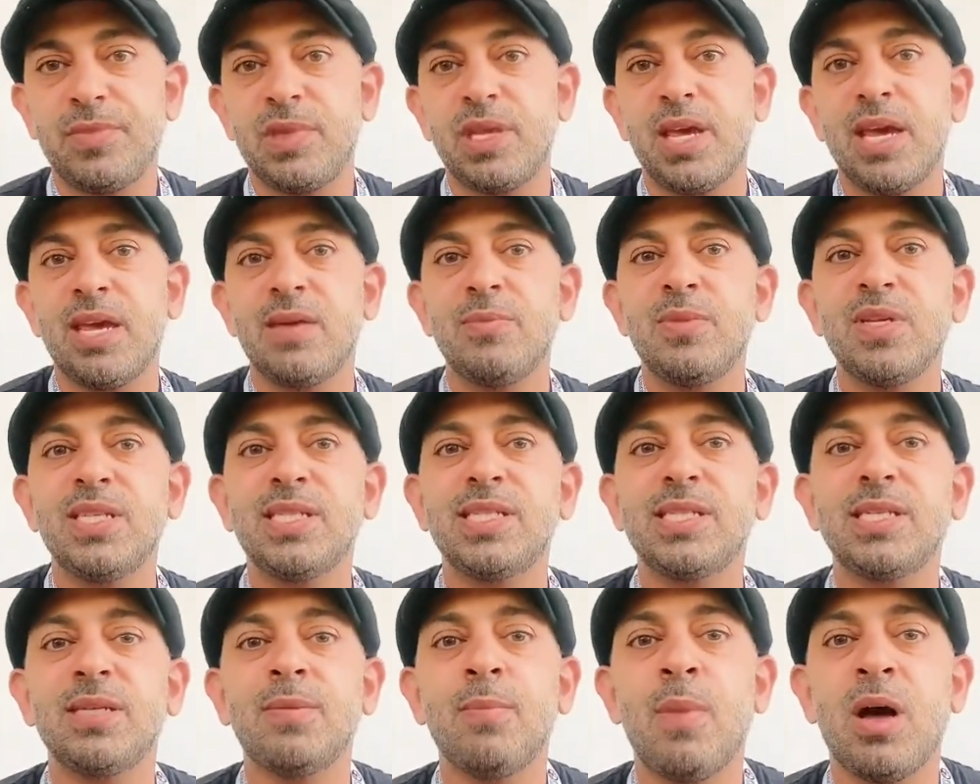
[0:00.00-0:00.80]
The
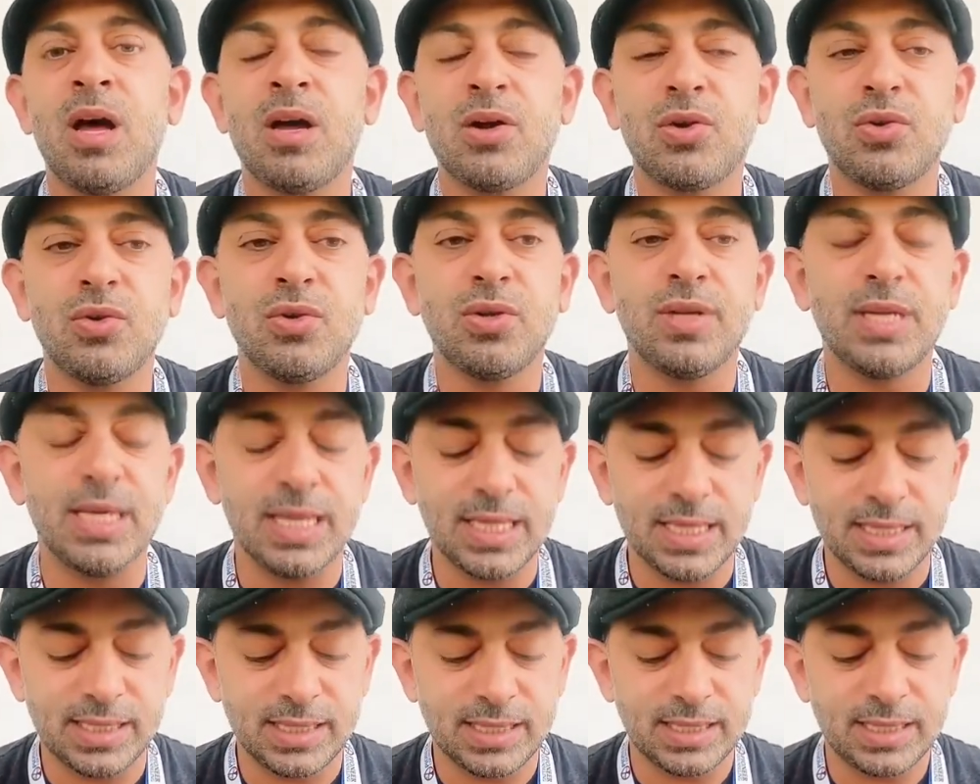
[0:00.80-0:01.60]
ABC model
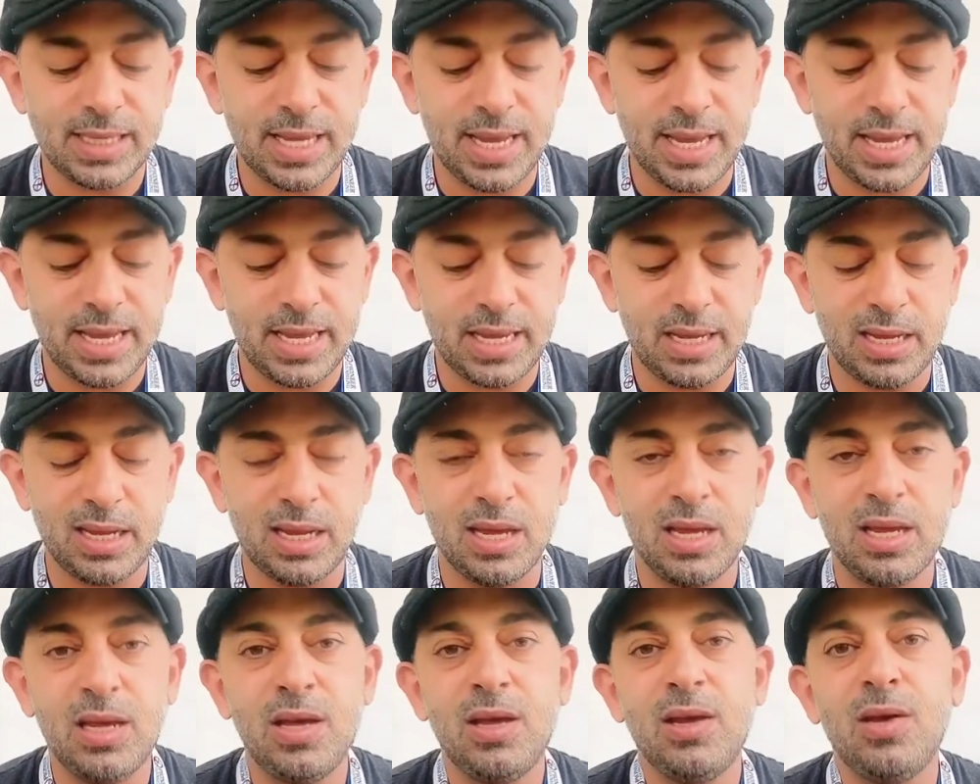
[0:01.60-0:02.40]
is
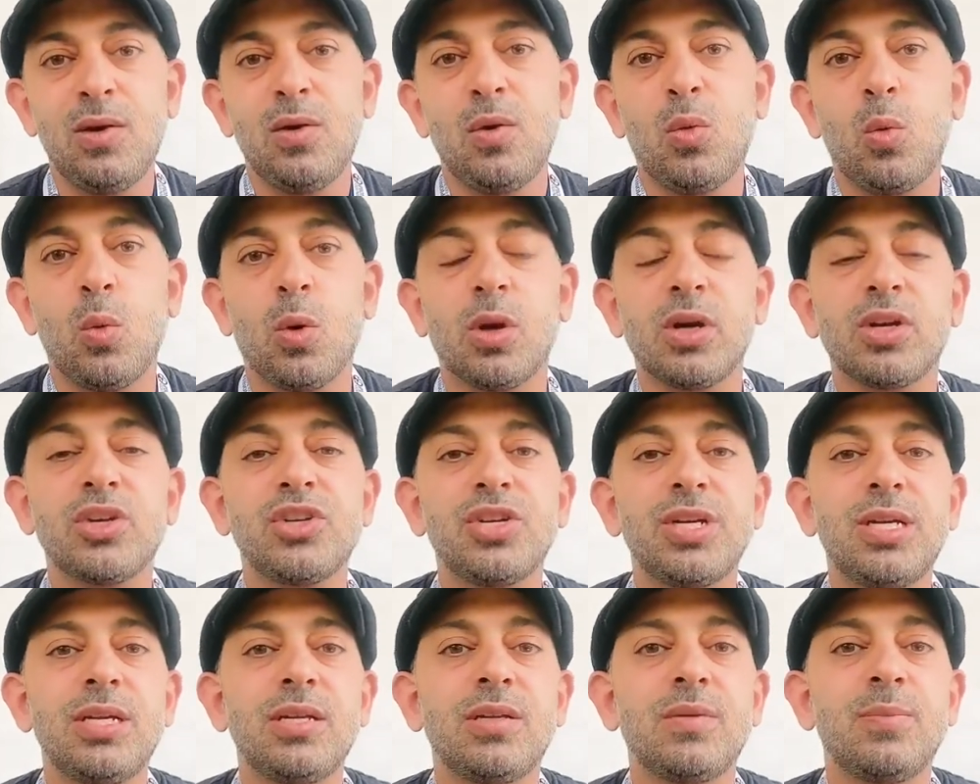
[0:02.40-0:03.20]
a
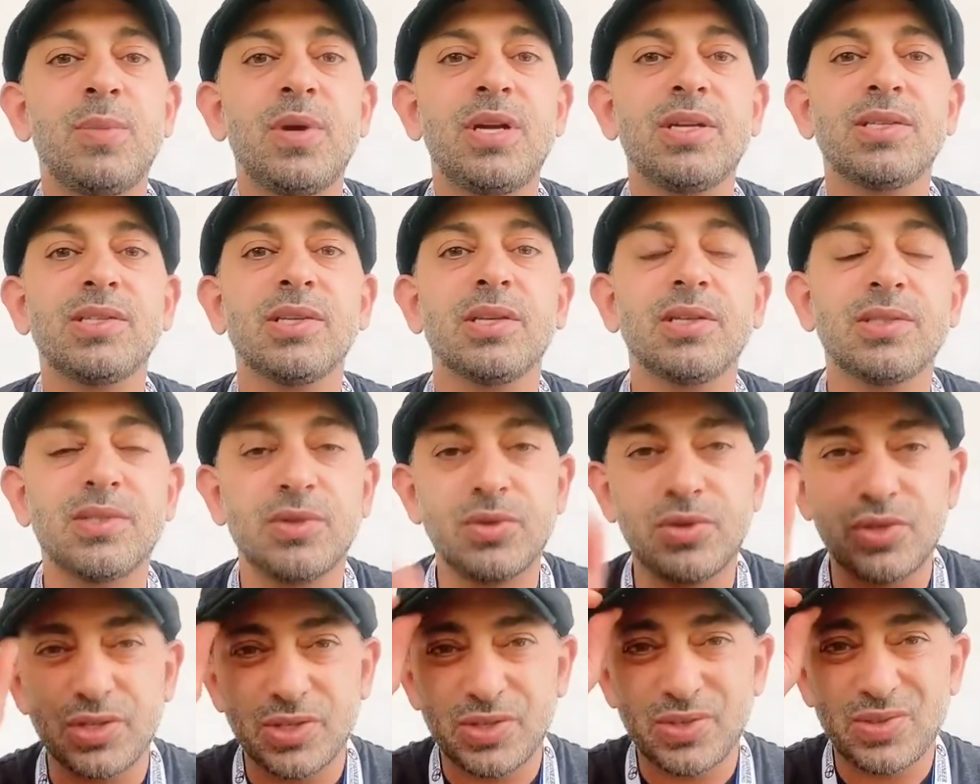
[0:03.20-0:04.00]
worksheet, but it's
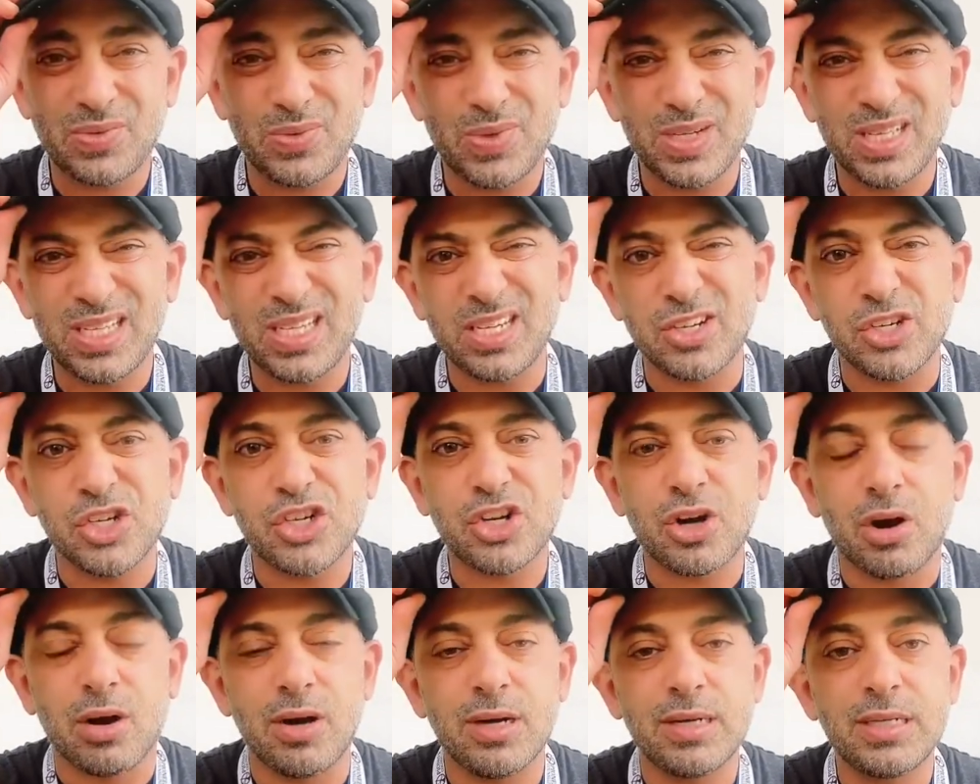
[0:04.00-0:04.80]
also just really a
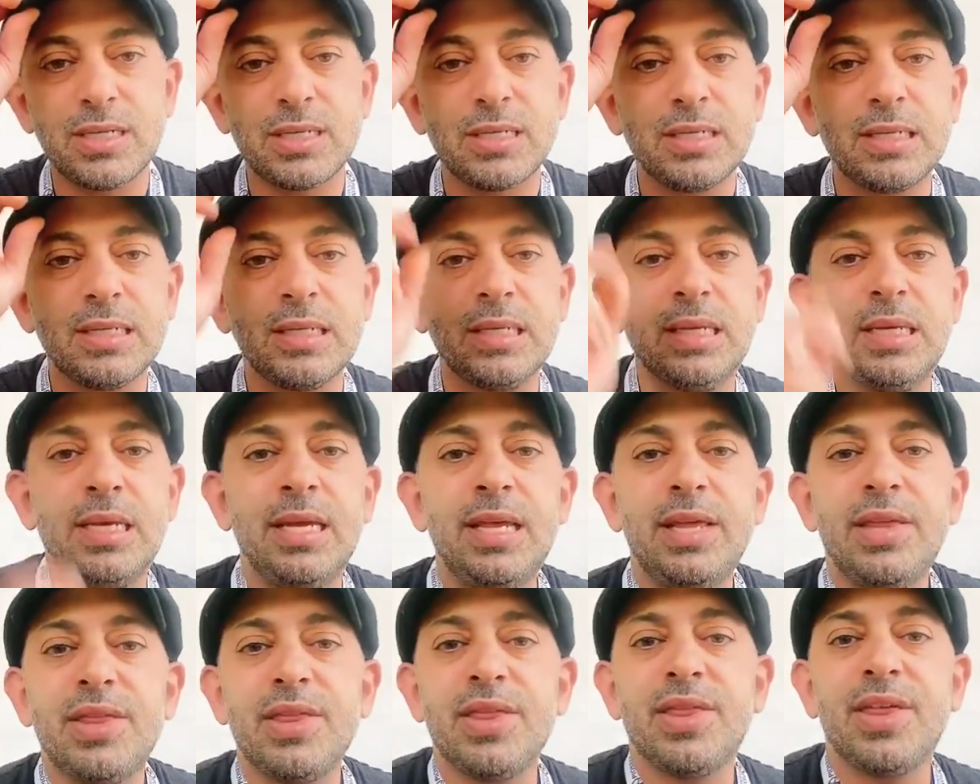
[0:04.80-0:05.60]
chart
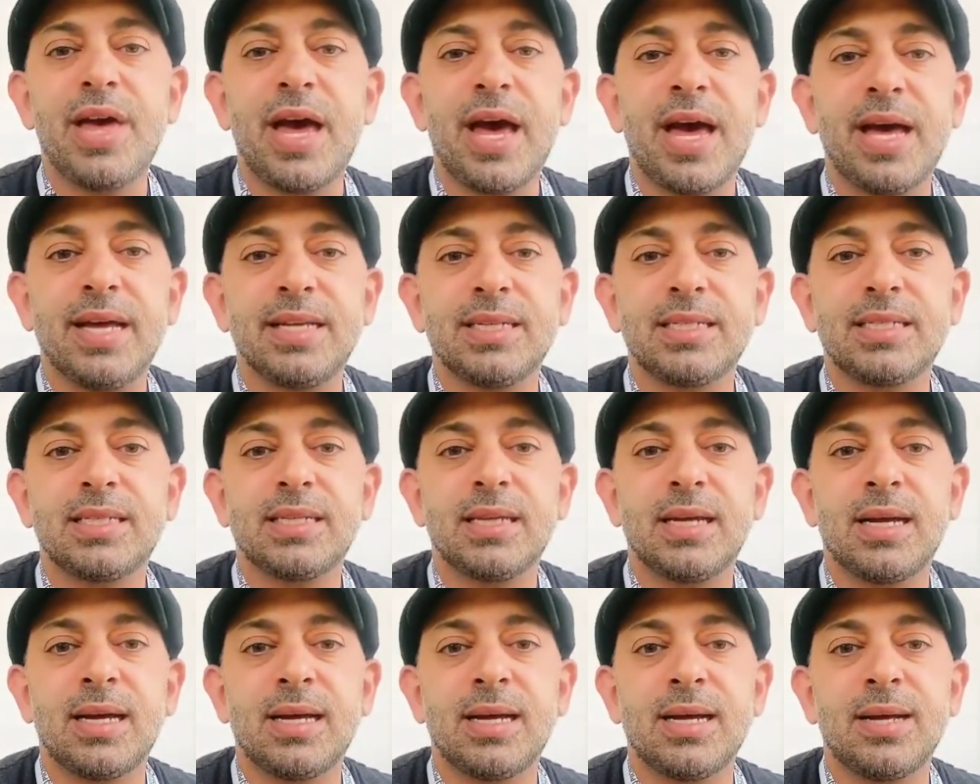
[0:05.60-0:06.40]

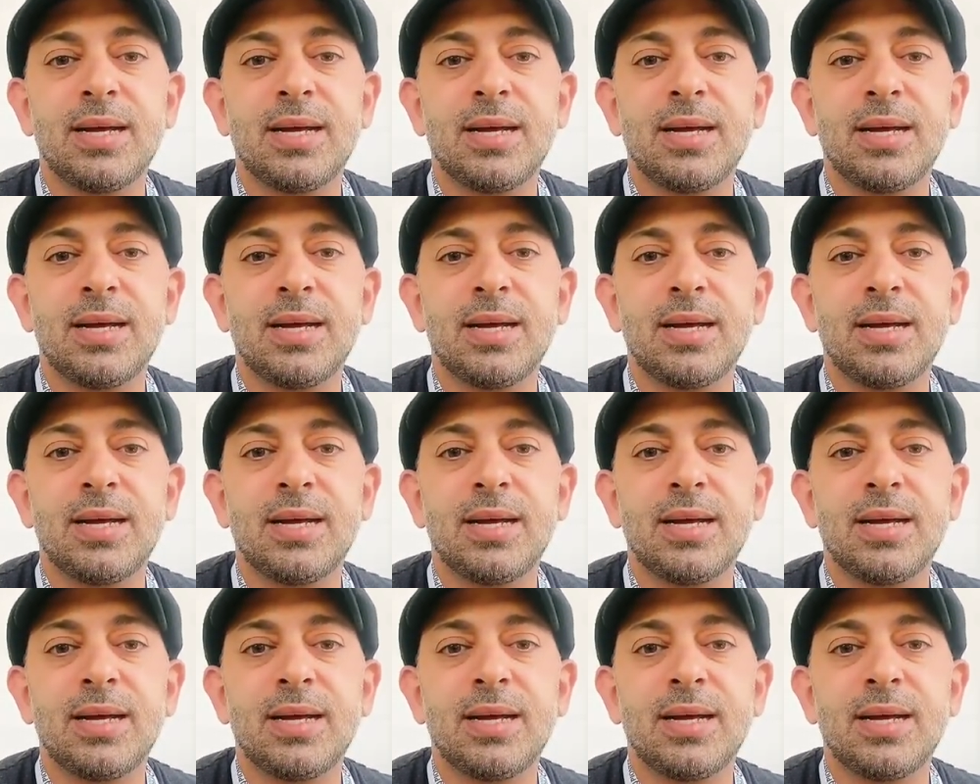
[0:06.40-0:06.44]
that